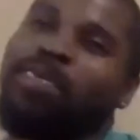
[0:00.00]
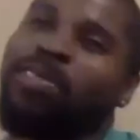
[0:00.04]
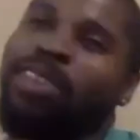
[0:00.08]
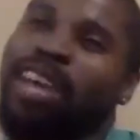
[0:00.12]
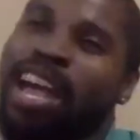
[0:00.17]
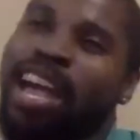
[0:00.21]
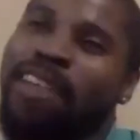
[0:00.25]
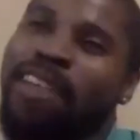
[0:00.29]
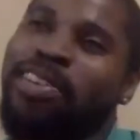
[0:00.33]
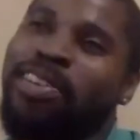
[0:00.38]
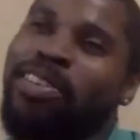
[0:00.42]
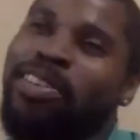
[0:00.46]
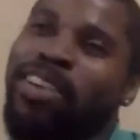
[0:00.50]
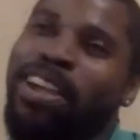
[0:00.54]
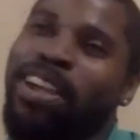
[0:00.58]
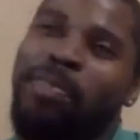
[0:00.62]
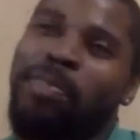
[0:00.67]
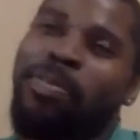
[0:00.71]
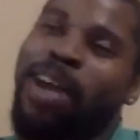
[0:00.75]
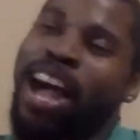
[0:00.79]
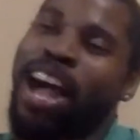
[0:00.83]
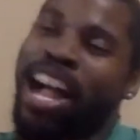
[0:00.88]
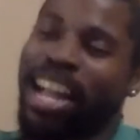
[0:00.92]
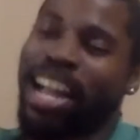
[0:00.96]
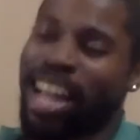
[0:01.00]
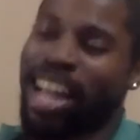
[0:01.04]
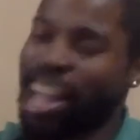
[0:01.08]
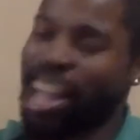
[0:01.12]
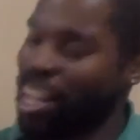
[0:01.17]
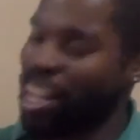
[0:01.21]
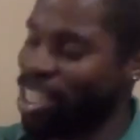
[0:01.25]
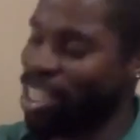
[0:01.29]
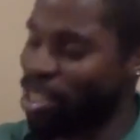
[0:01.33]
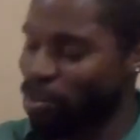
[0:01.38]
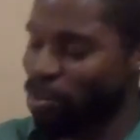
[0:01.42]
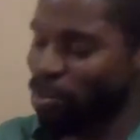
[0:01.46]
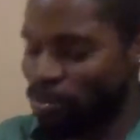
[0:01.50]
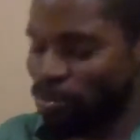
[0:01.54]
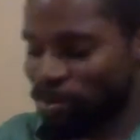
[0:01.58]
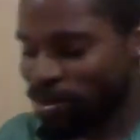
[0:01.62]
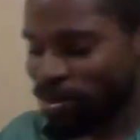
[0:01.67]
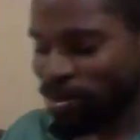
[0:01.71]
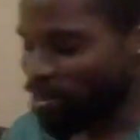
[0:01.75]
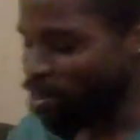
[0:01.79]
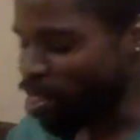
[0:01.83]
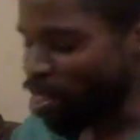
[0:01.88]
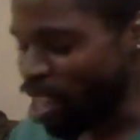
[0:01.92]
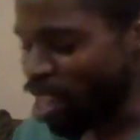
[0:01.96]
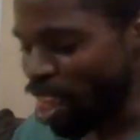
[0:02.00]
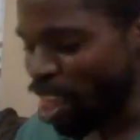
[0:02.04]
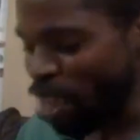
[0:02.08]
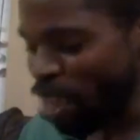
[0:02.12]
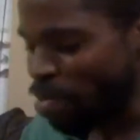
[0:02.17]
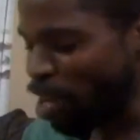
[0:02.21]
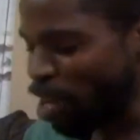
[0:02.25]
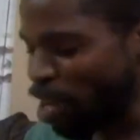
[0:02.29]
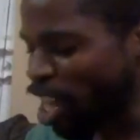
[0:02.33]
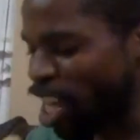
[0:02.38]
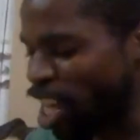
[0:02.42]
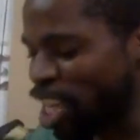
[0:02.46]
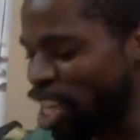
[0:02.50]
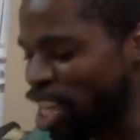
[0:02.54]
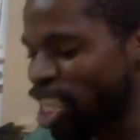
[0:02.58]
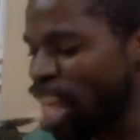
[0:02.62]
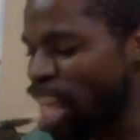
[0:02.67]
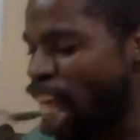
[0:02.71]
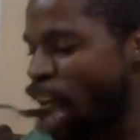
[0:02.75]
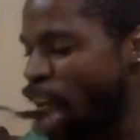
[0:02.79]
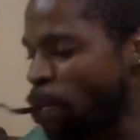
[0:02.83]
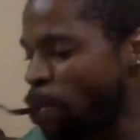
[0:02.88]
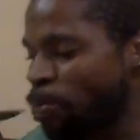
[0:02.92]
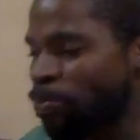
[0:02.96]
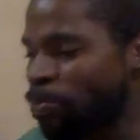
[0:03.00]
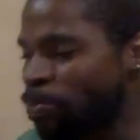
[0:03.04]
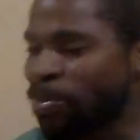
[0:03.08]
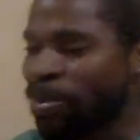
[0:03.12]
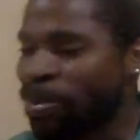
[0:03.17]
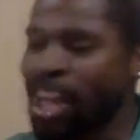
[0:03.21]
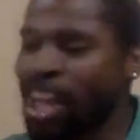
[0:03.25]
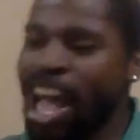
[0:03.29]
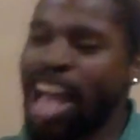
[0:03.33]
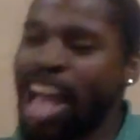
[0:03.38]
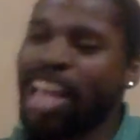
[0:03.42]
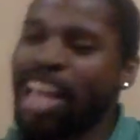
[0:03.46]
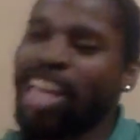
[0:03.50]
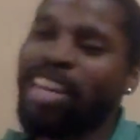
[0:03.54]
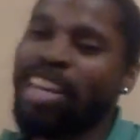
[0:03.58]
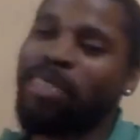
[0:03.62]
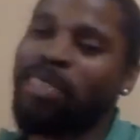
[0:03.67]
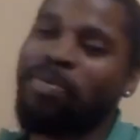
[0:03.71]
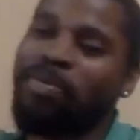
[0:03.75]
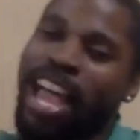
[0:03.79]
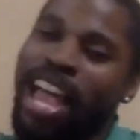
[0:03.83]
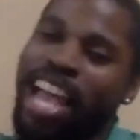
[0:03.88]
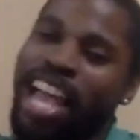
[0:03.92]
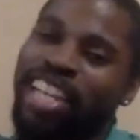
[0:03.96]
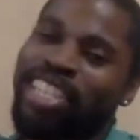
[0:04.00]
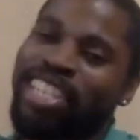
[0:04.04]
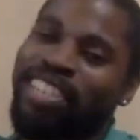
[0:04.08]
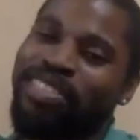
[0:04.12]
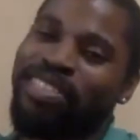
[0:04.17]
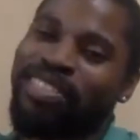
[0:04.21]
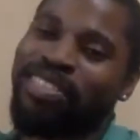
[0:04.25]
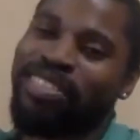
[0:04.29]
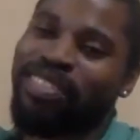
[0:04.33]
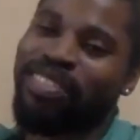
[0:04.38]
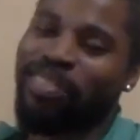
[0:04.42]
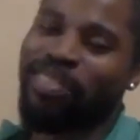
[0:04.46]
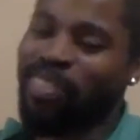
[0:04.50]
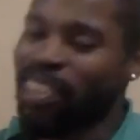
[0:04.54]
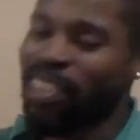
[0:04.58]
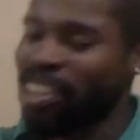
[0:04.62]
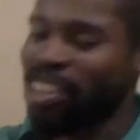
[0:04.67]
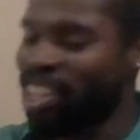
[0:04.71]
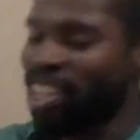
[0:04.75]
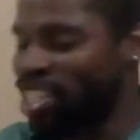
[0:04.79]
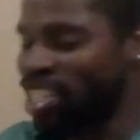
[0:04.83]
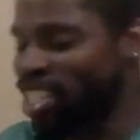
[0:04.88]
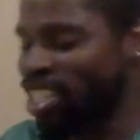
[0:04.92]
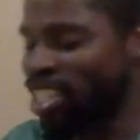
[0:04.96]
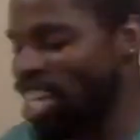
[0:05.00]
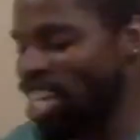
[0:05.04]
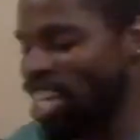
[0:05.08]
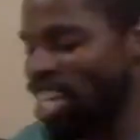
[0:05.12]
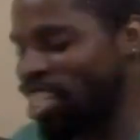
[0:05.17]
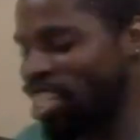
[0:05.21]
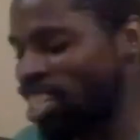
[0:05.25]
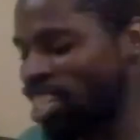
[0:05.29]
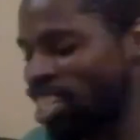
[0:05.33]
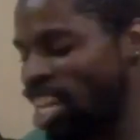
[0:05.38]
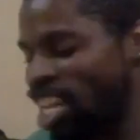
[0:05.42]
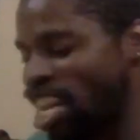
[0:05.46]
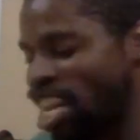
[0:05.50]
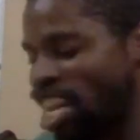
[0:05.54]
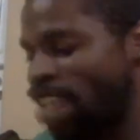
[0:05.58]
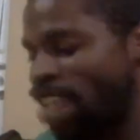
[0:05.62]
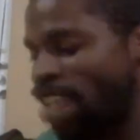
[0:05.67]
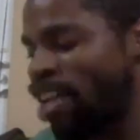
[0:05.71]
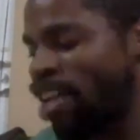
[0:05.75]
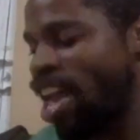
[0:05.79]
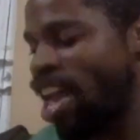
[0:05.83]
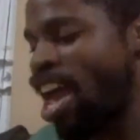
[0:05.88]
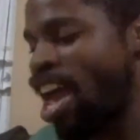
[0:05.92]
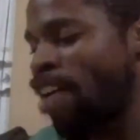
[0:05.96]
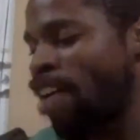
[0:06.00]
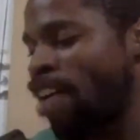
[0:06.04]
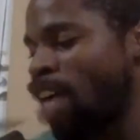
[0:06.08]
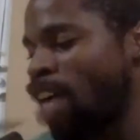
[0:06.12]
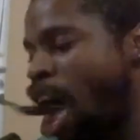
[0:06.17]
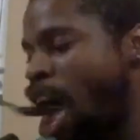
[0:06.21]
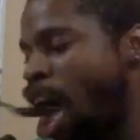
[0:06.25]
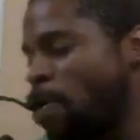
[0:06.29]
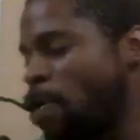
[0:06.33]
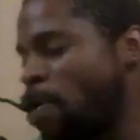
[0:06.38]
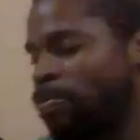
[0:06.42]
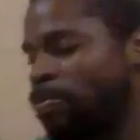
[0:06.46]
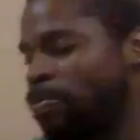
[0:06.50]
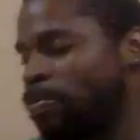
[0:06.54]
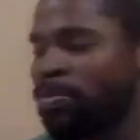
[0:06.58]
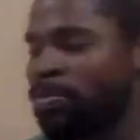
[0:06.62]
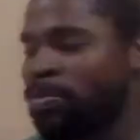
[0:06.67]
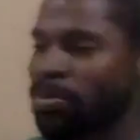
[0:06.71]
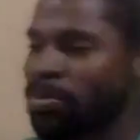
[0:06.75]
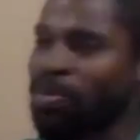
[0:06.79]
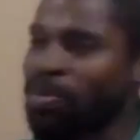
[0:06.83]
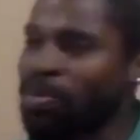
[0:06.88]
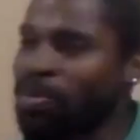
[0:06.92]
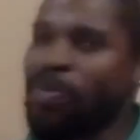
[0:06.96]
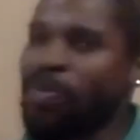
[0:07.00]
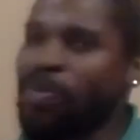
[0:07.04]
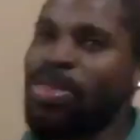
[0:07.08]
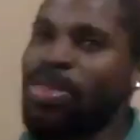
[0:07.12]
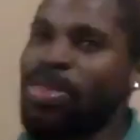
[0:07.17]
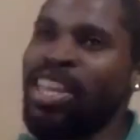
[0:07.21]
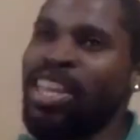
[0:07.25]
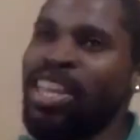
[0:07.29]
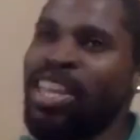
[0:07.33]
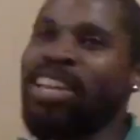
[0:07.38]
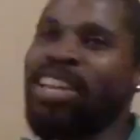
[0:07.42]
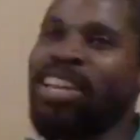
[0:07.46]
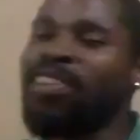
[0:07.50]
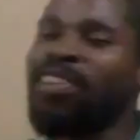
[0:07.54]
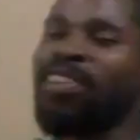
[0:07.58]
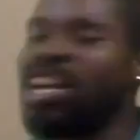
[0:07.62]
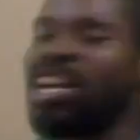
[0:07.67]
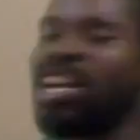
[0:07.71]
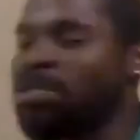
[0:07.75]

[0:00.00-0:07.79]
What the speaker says: would have a great podcast. Because I could imagine the discussion that they would have in Great